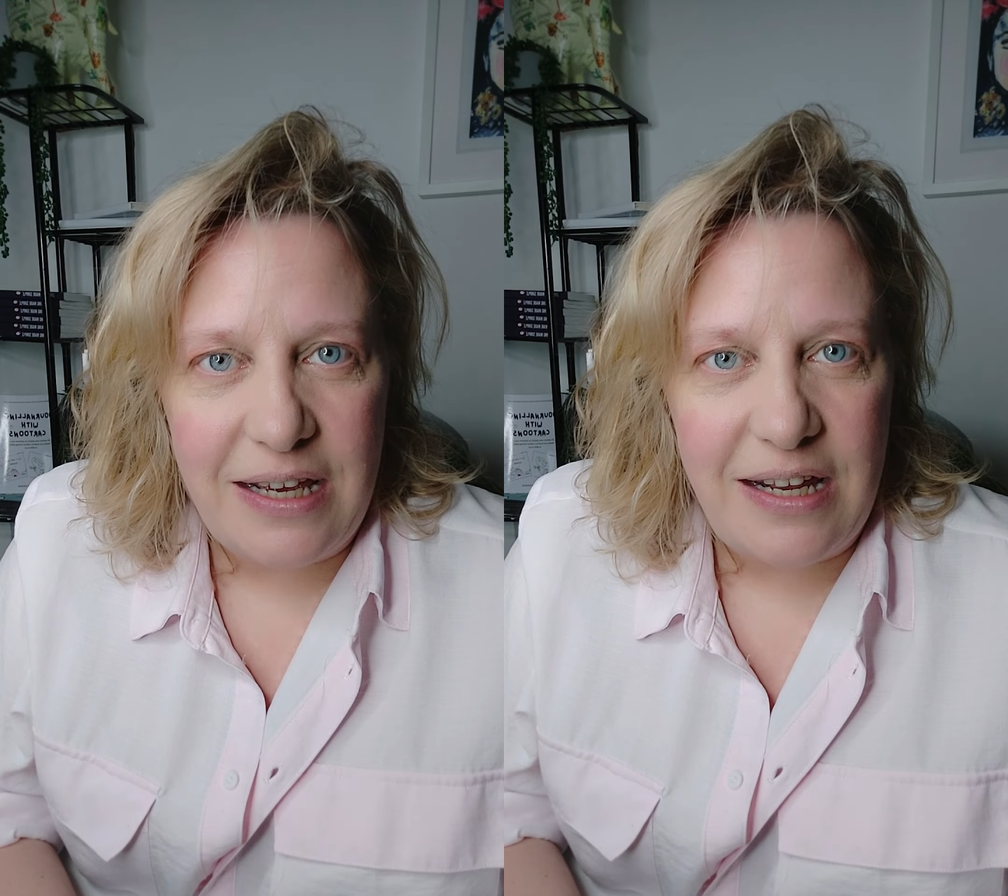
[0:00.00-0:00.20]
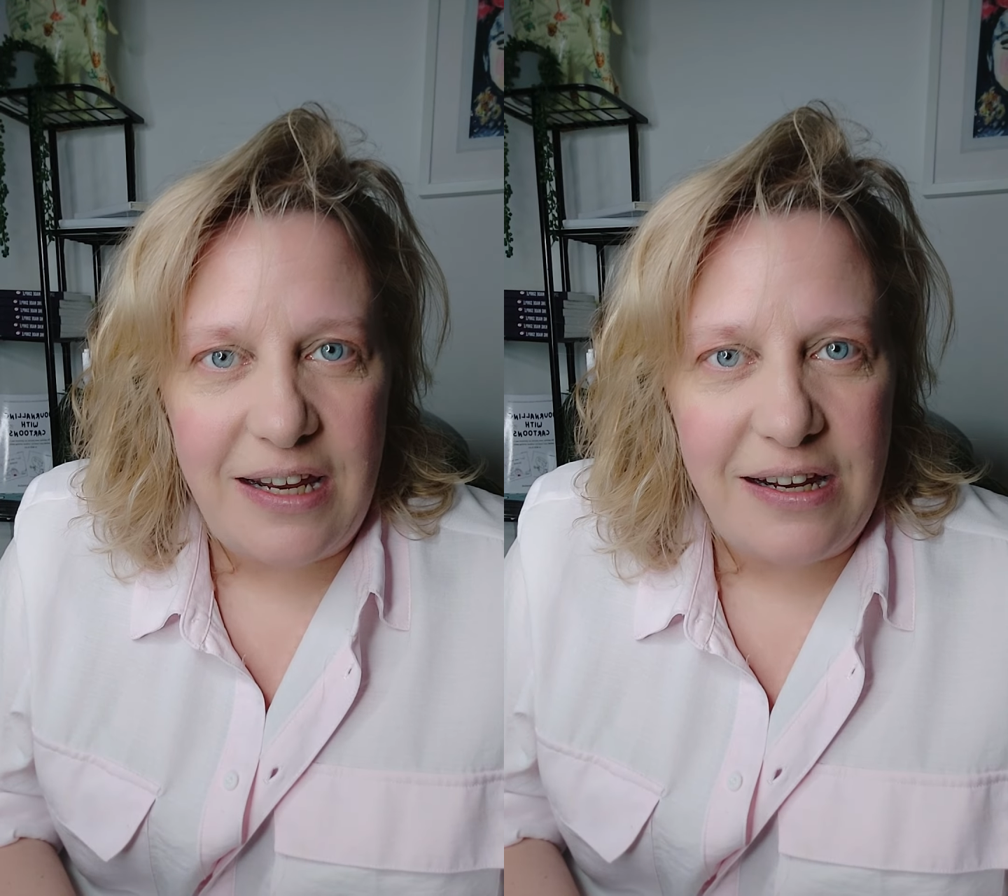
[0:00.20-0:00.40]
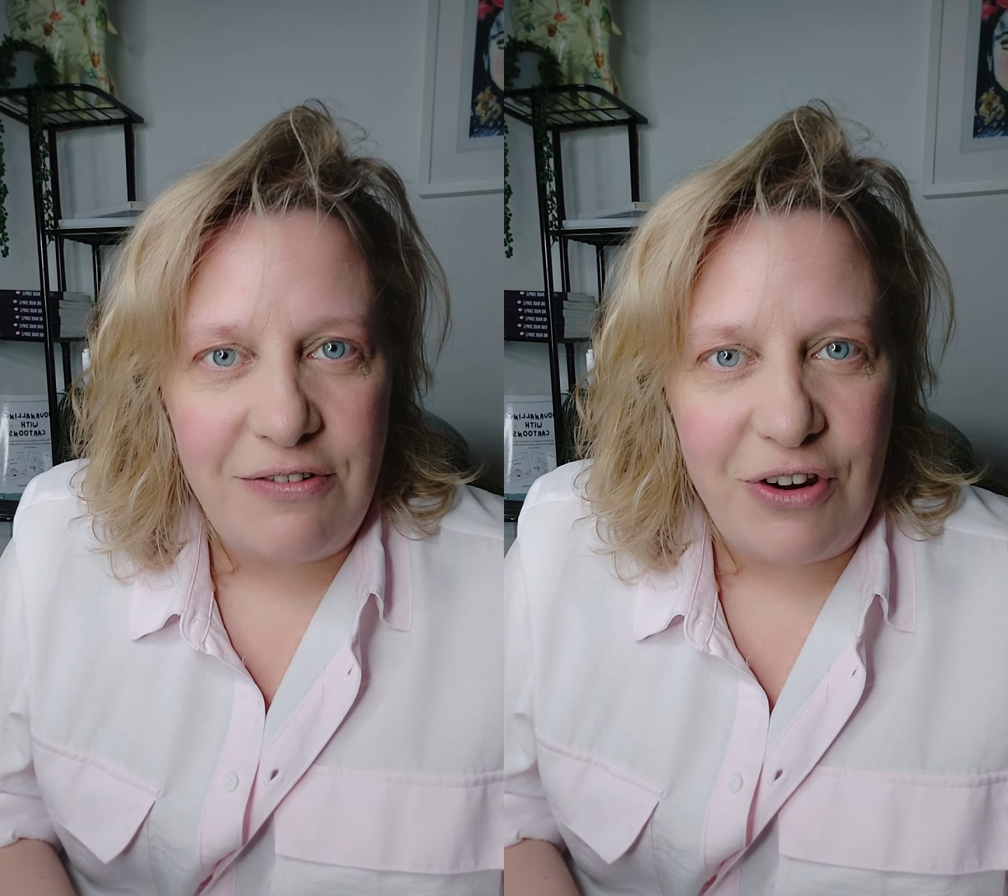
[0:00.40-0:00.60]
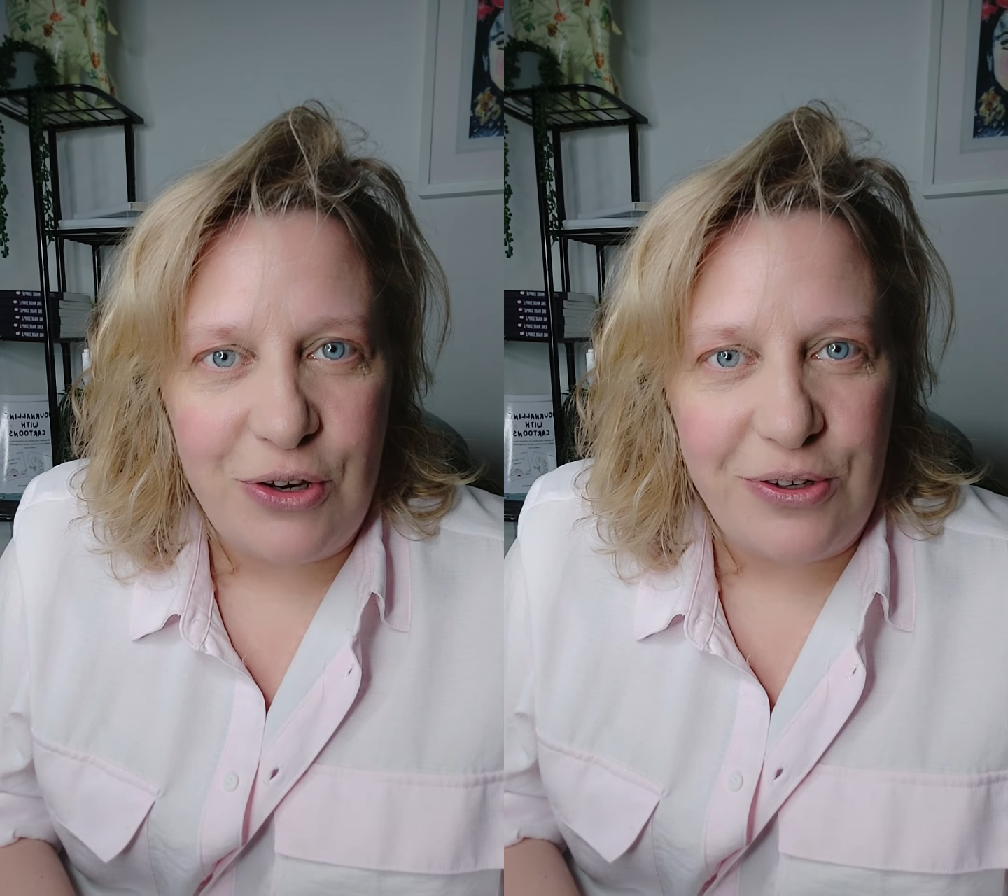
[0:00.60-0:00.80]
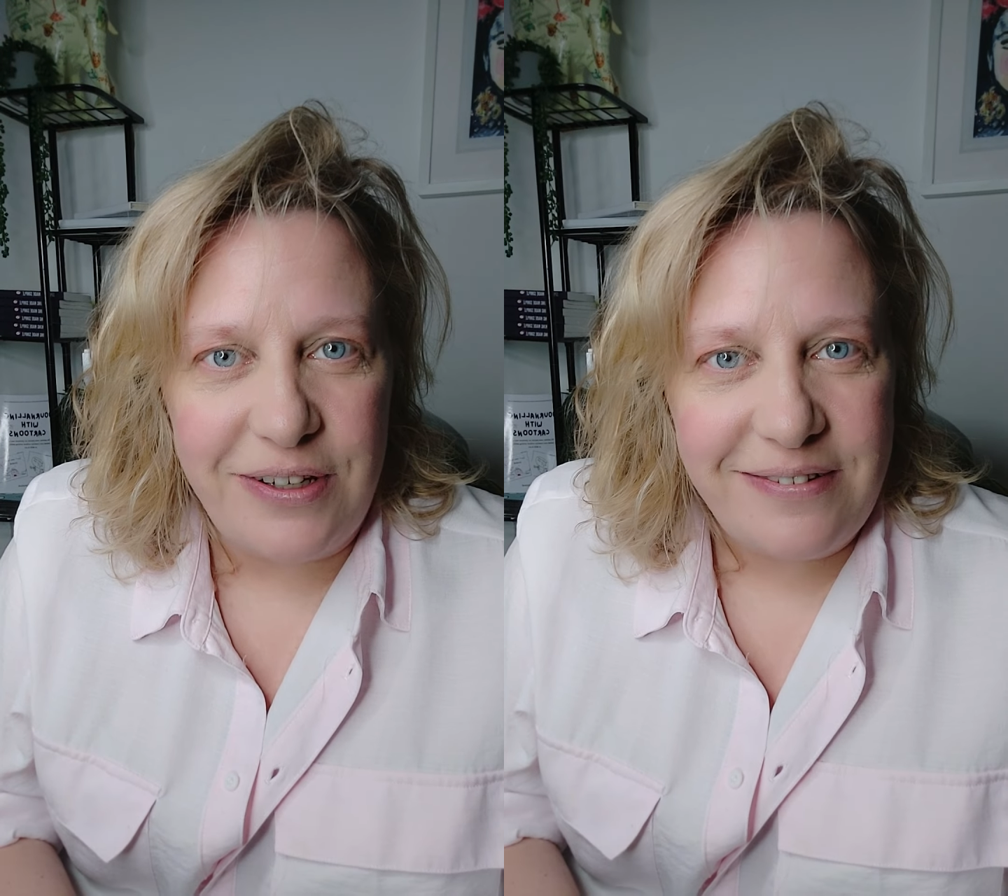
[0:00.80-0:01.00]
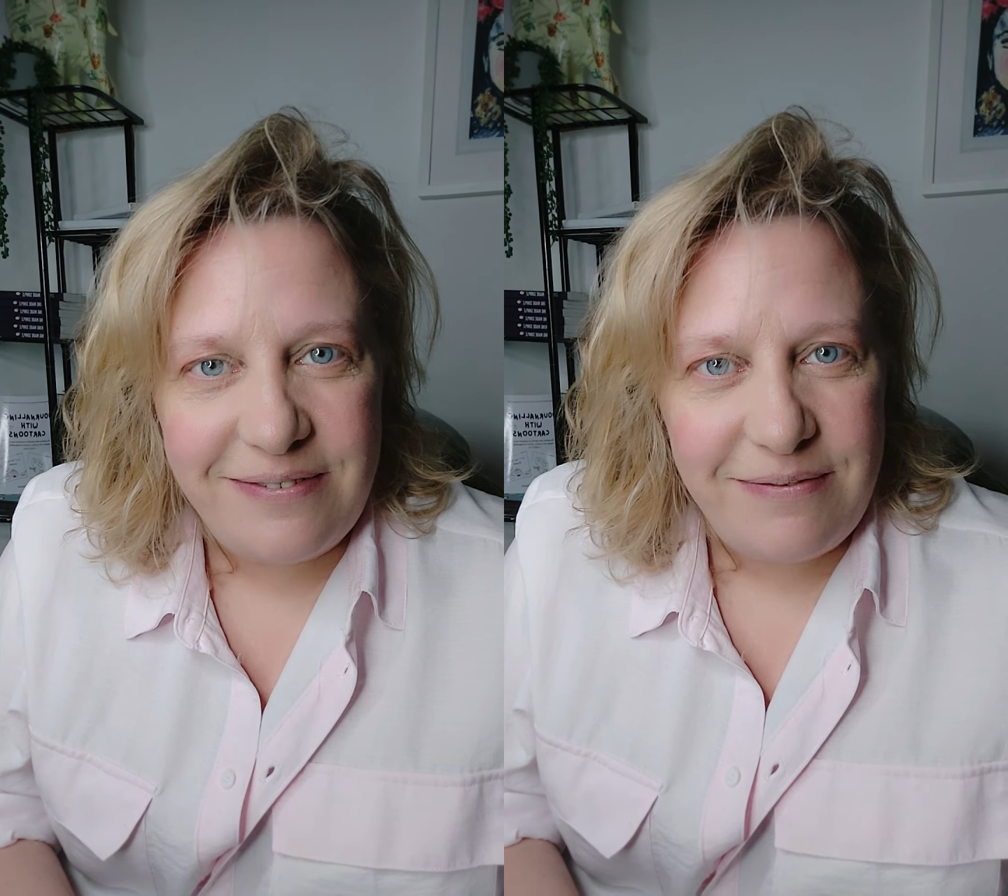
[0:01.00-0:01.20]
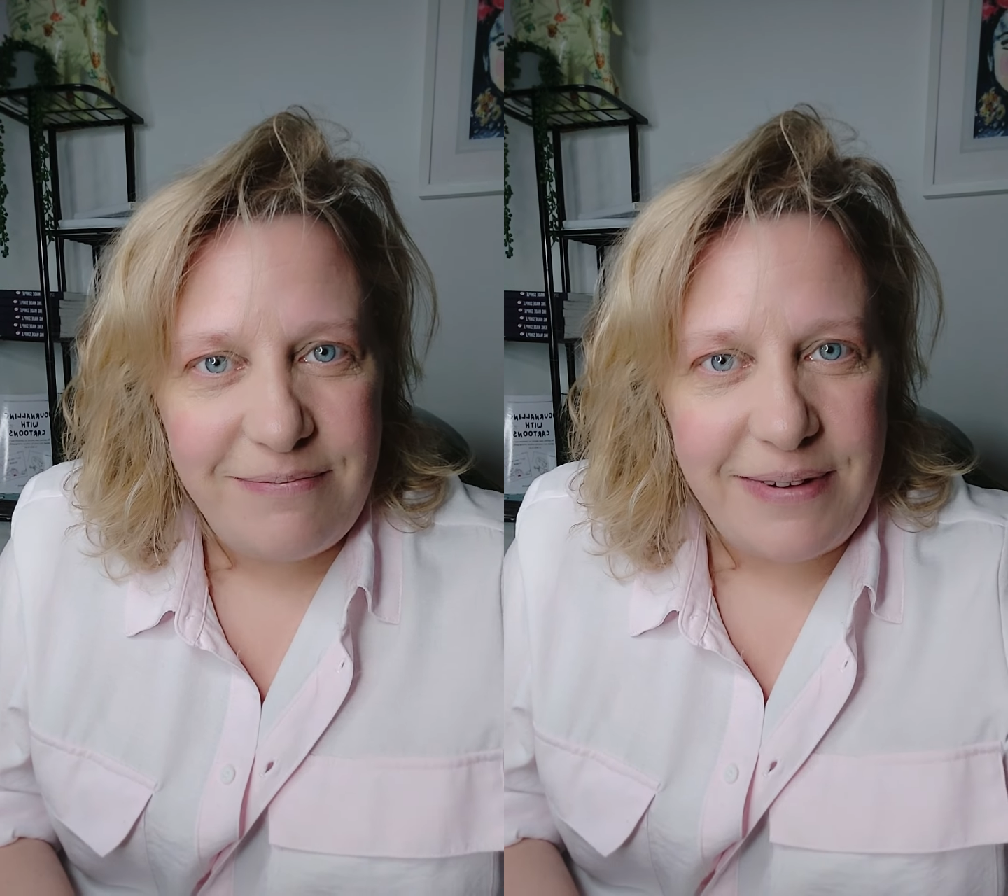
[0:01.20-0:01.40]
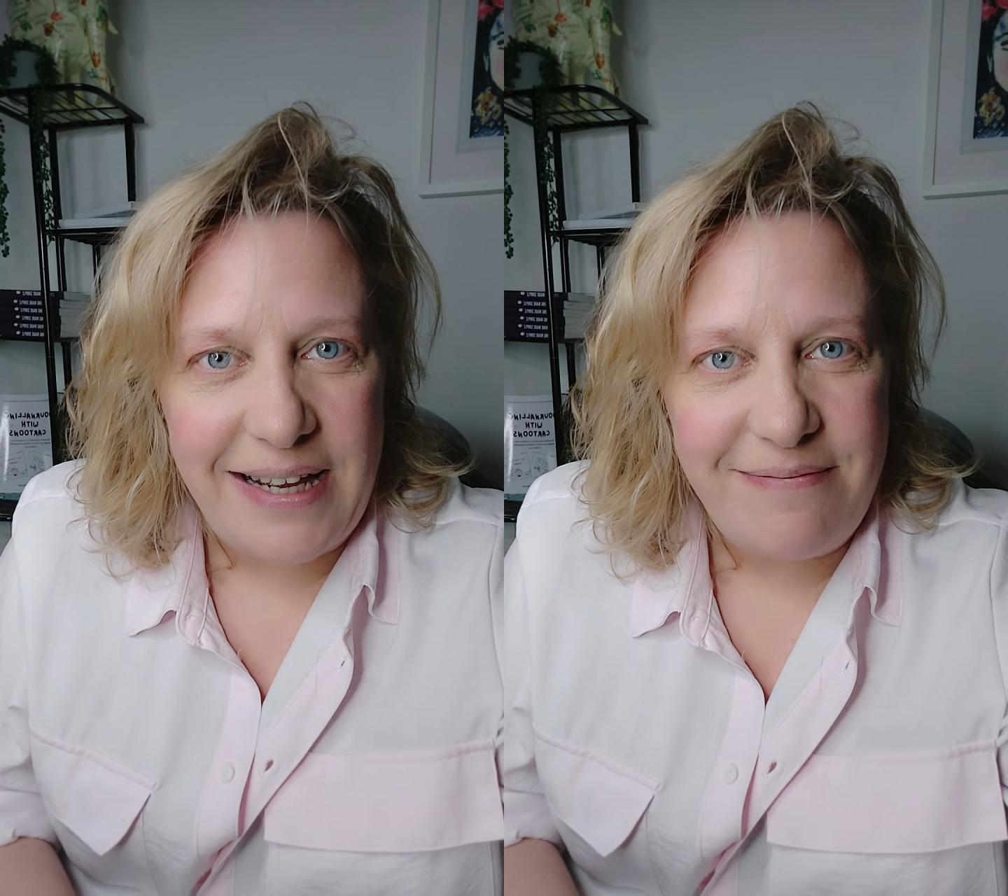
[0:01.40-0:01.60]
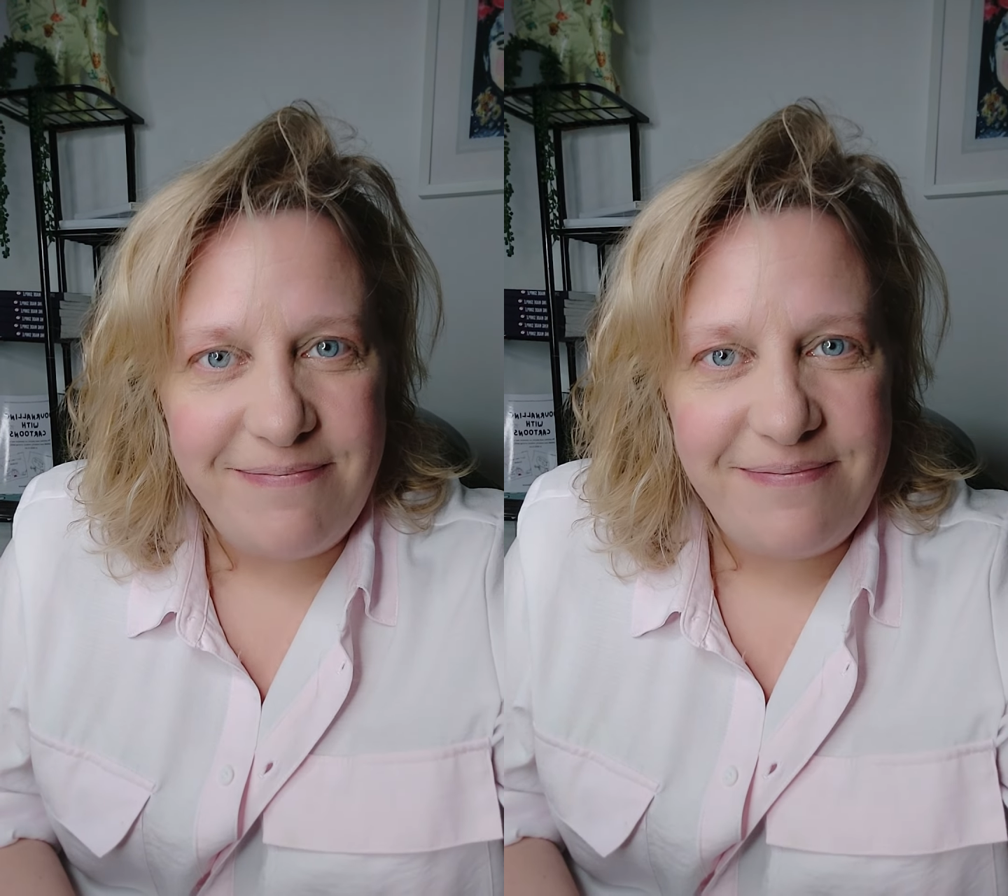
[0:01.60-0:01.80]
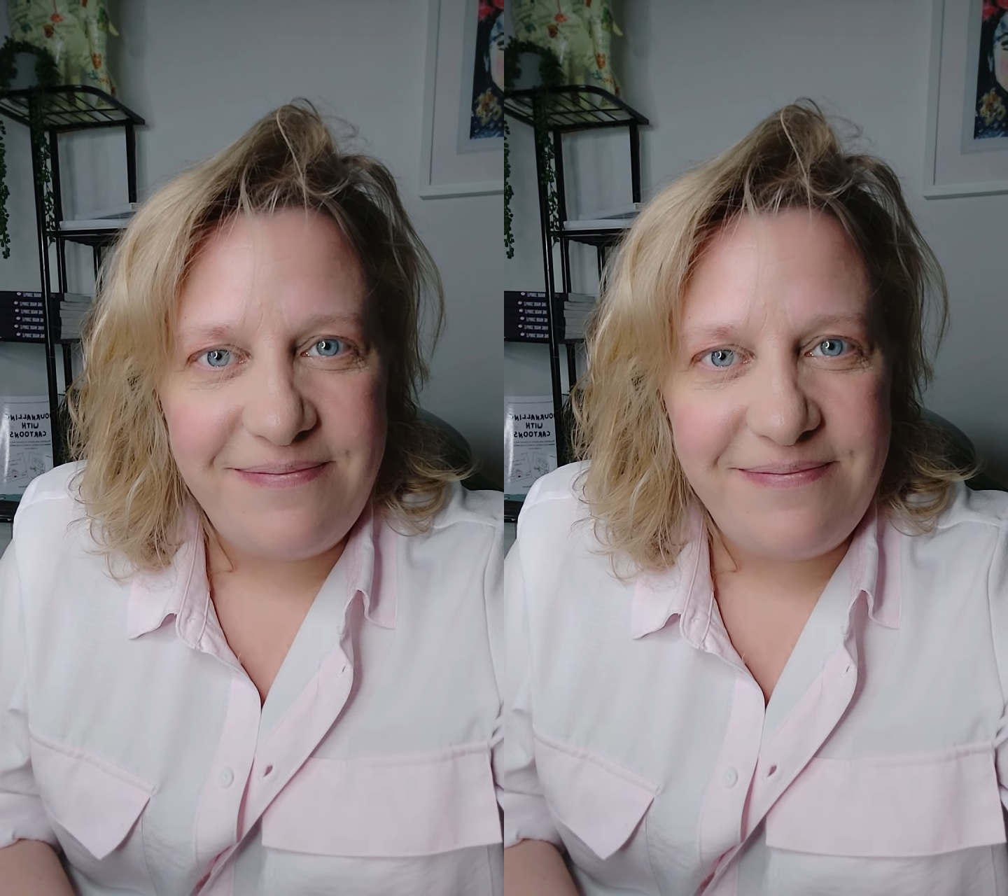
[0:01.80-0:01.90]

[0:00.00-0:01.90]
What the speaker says: hitting record. Bye.